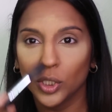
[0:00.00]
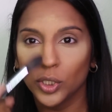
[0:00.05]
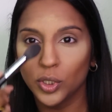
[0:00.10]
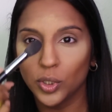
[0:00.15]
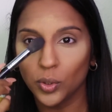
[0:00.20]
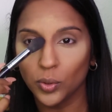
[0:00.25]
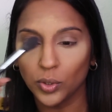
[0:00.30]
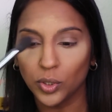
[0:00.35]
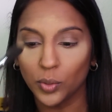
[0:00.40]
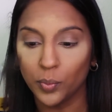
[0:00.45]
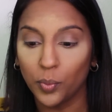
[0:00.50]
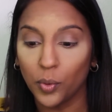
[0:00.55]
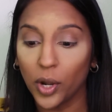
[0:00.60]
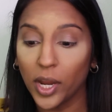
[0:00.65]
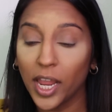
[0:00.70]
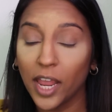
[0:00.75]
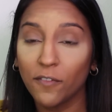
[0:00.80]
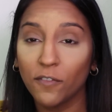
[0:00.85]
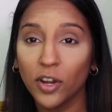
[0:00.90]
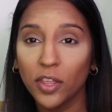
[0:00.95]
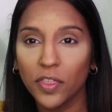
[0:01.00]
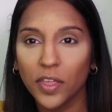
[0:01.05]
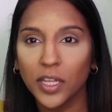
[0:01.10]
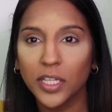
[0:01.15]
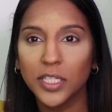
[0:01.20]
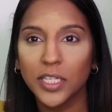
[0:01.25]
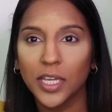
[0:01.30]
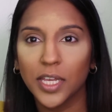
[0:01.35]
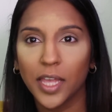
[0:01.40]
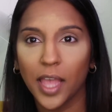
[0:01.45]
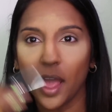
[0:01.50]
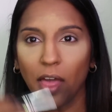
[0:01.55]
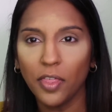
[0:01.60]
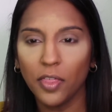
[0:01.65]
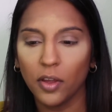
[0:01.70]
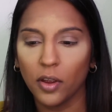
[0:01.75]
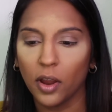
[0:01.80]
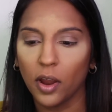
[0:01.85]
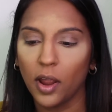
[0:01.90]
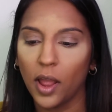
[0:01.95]
So to bring everything
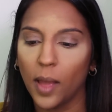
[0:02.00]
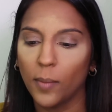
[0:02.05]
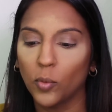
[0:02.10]
together,